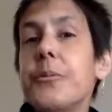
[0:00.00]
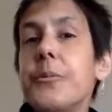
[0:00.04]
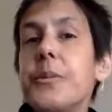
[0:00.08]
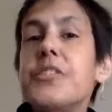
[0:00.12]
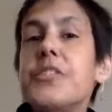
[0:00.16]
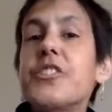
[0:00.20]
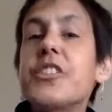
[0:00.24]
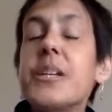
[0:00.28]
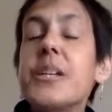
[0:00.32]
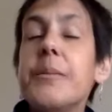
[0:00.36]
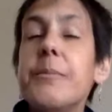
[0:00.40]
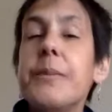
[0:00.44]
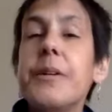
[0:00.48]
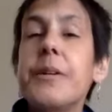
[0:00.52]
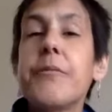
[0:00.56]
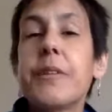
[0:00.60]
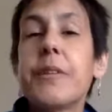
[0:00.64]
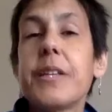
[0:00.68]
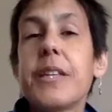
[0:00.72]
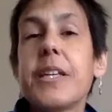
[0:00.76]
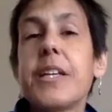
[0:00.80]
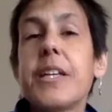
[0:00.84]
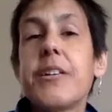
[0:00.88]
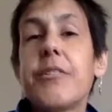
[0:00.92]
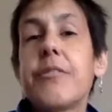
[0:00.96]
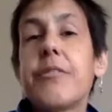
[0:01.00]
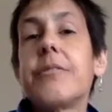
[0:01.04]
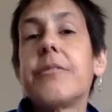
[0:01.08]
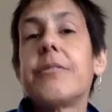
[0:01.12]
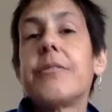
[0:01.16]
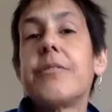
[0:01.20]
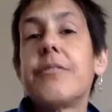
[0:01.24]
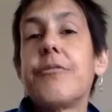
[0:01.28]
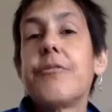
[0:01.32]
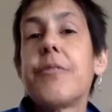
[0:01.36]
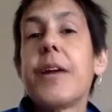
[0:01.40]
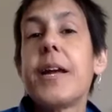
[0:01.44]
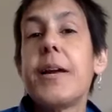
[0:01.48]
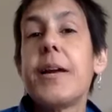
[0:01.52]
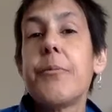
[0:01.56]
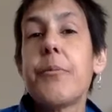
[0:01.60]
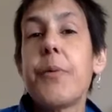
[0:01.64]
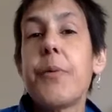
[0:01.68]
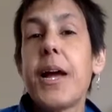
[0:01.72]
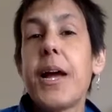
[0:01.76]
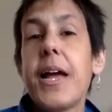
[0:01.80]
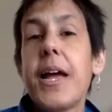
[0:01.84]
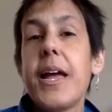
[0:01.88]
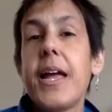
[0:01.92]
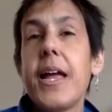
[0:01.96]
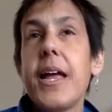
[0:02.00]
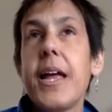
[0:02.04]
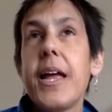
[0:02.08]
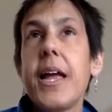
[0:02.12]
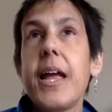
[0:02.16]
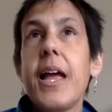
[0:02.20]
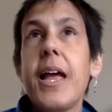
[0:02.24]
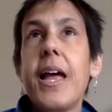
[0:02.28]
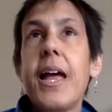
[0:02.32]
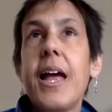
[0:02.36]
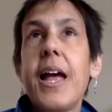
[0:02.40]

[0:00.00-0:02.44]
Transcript: which can be a really great way